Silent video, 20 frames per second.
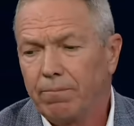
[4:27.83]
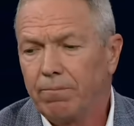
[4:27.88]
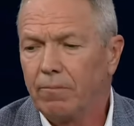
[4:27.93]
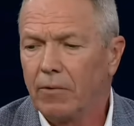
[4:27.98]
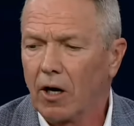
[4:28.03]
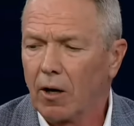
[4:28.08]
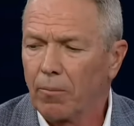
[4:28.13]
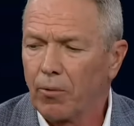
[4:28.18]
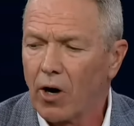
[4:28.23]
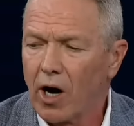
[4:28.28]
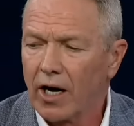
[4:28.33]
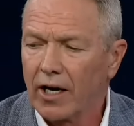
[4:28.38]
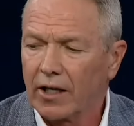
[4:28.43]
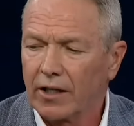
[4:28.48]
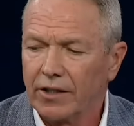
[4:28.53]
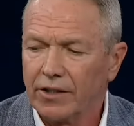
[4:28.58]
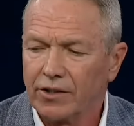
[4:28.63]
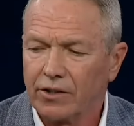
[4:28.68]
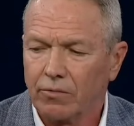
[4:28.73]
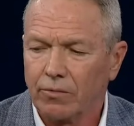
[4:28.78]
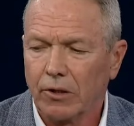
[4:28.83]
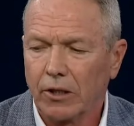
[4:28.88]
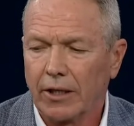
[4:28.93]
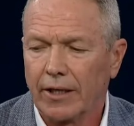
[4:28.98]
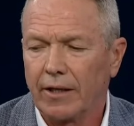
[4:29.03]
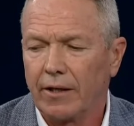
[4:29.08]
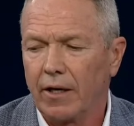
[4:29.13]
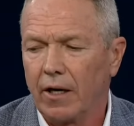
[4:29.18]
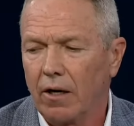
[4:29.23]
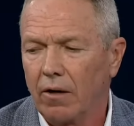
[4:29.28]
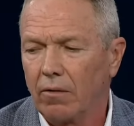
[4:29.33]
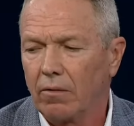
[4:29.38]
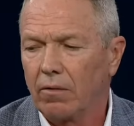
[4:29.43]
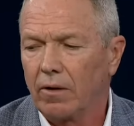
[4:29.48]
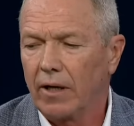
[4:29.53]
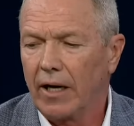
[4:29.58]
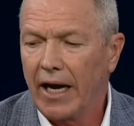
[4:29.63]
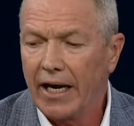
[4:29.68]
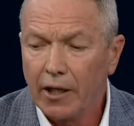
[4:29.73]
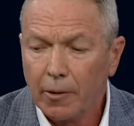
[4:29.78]
our product is really, you know,
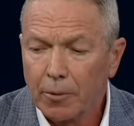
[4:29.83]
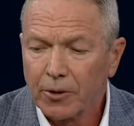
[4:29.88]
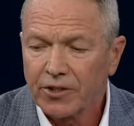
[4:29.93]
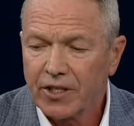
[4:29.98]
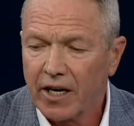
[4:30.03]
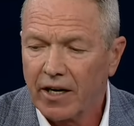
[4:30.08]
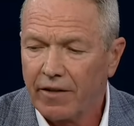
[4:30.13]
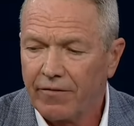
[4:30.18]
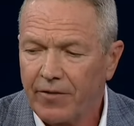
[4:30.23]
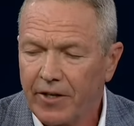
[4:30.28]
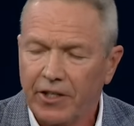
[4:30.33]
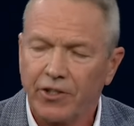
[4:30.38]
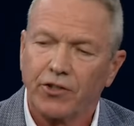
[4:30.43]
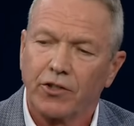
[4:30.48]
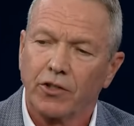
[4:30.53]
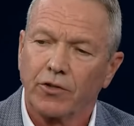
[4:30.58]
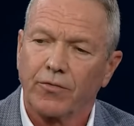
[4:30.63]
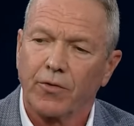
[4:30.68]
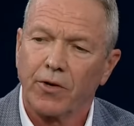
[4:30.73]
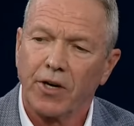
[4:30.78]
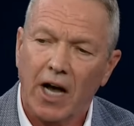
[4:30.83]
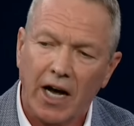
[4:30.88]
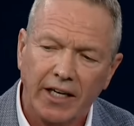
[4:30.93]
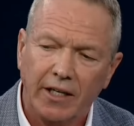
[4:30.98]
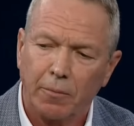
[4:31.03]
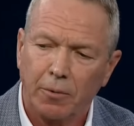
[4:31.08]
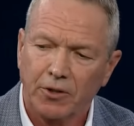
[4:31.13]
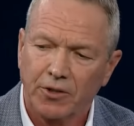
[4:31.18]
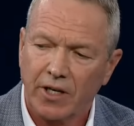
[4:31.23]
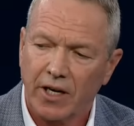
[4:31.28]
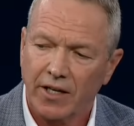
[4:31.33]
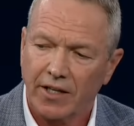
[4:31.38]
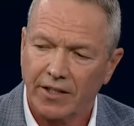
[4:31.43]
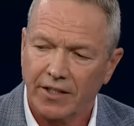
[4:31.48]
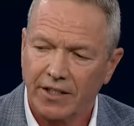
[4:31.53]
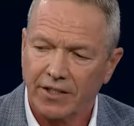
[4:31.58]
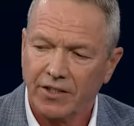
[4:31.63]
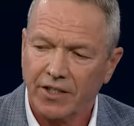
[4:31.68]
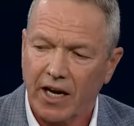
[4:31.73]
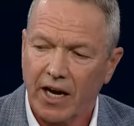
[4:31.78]
80% of the features for 90% of the
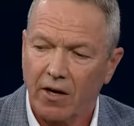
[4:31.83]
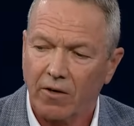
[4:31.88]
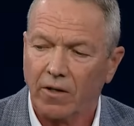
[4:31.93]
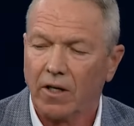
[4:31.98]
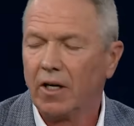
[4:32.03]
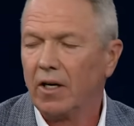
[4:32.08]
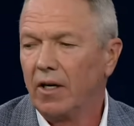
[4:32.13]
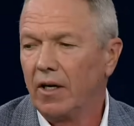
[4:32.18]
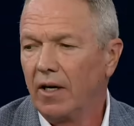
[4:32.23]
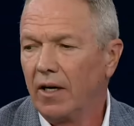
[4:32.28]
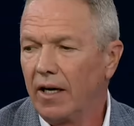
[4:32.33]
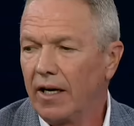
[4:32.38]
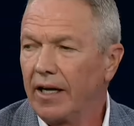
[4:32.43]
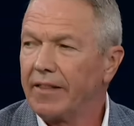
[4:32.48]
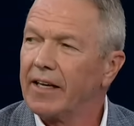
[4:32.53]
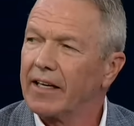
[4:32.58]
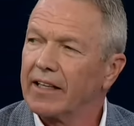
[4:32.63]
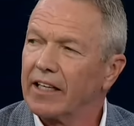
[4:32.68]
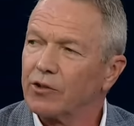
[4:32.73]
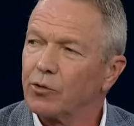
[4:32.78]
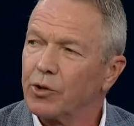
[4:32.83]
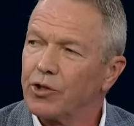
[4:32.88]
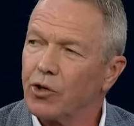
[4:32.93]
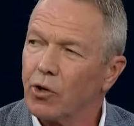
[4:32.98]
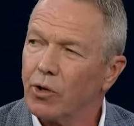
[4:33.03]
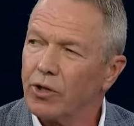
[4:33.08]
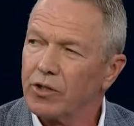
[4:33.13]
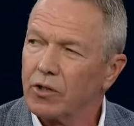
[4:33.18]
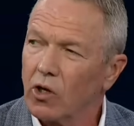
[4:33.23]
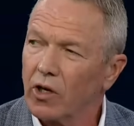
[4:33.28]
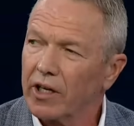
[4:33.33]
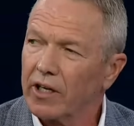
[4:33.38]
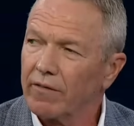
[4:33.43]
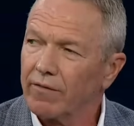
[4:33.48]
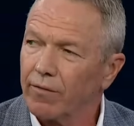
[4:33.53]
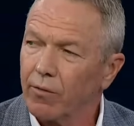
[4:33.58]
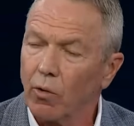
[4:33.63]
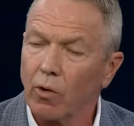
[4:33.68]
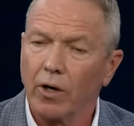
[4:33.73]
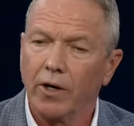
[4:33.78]
discount. And I think that's what you're always looking
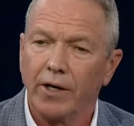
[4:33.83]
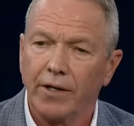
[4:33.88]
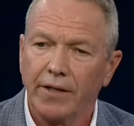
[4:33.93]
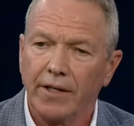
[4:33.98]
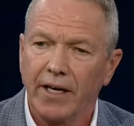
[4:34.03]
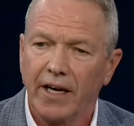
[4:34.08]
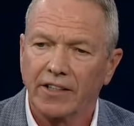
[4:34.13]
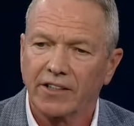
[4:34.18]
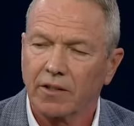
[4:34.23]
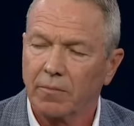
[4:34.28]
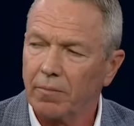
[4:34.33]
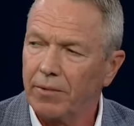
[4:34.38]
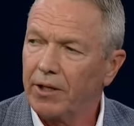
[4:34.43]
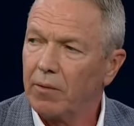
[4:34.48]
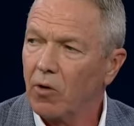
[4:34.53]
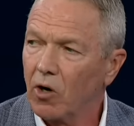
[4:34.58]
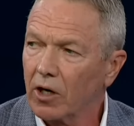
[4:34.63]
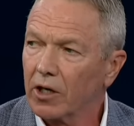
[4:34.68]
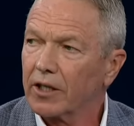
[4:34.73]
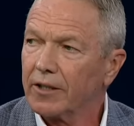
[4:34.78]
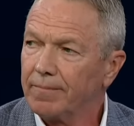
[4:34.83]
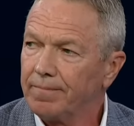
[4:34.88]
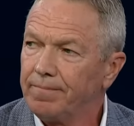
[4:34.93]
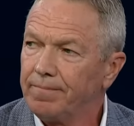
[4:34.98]
for in the SMB market.